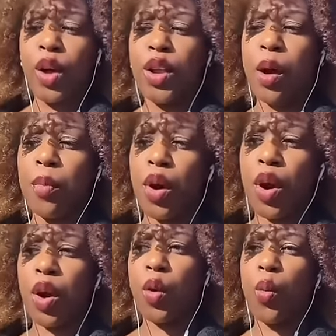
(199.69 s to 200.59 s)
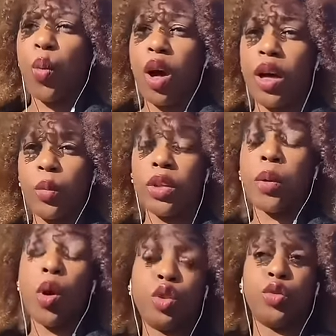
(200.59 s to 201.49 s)
Number one, well, the
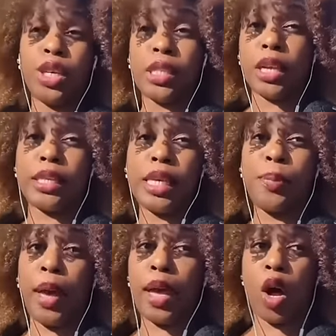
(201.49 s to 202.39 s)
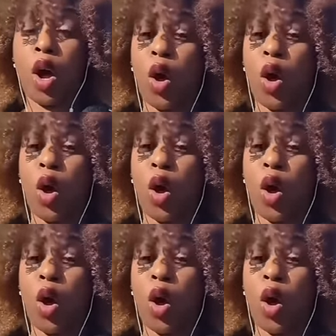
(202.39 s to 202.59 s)
most recent is he paid an